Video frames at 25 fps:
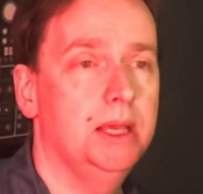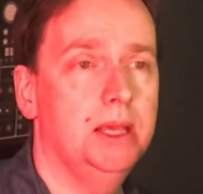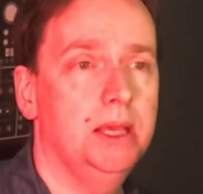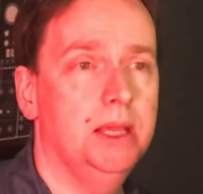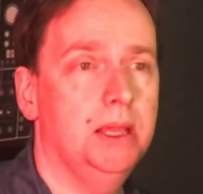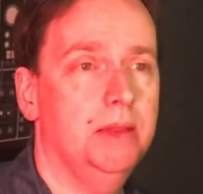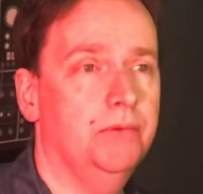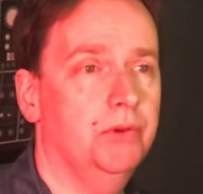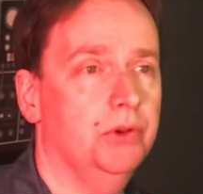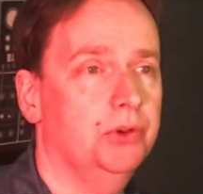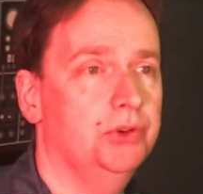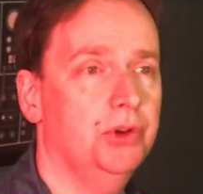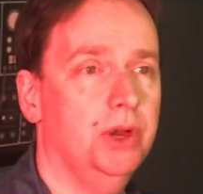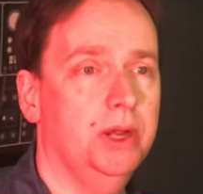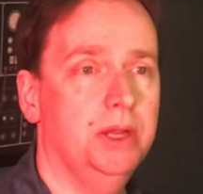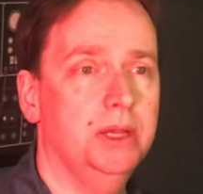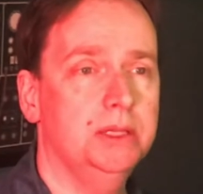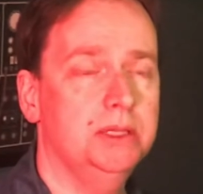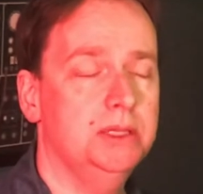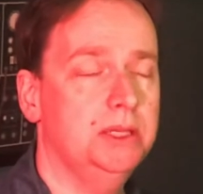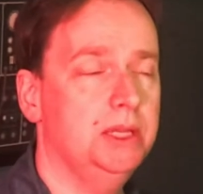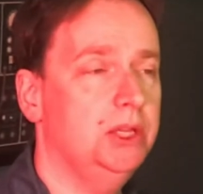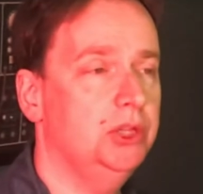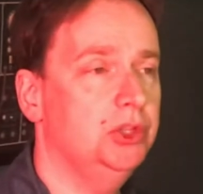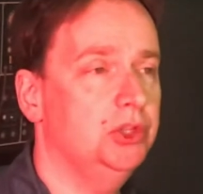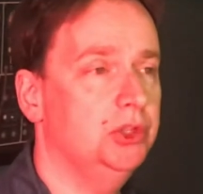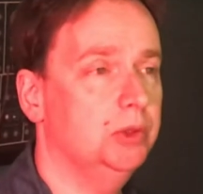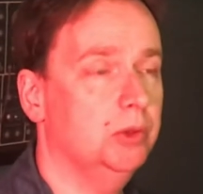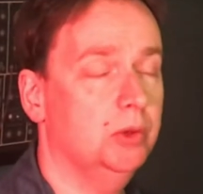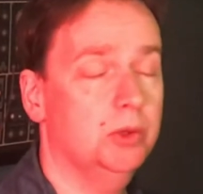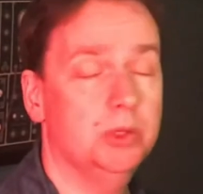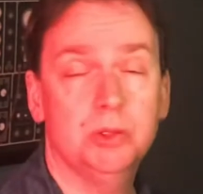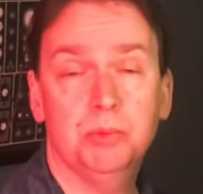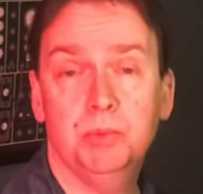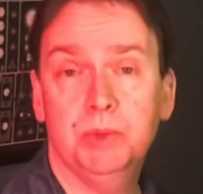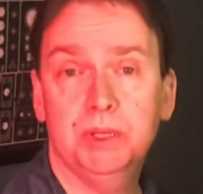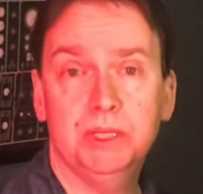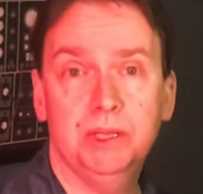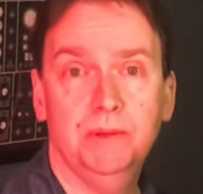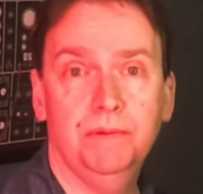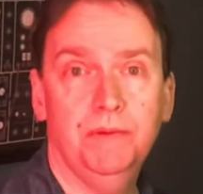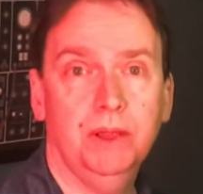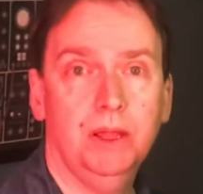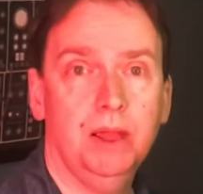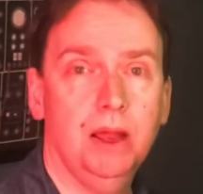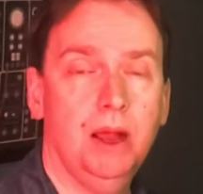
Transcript: if you're trying to teach specific